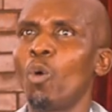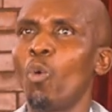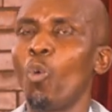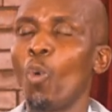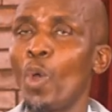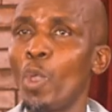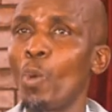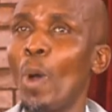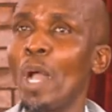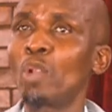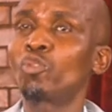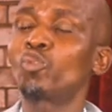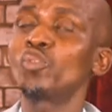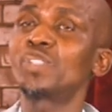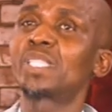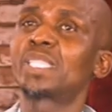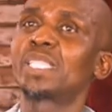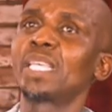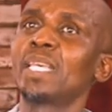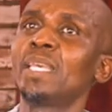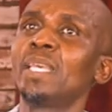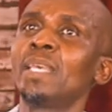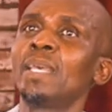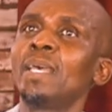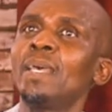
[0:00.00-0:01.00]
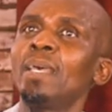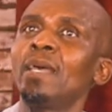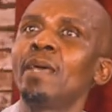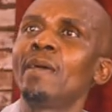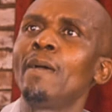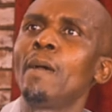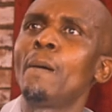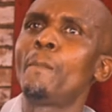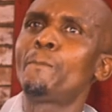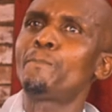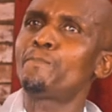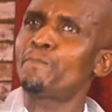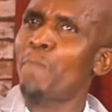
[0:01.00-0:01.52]
we want to see
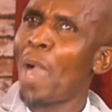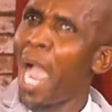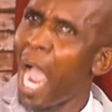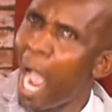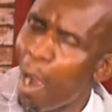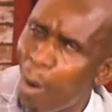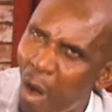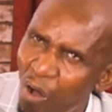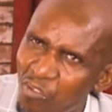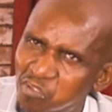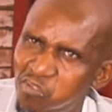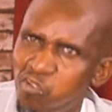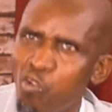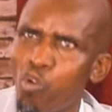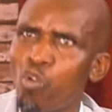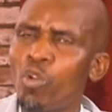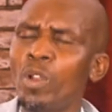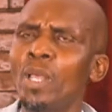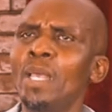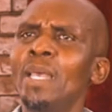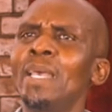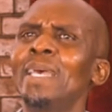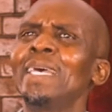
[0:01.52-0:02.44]
powerful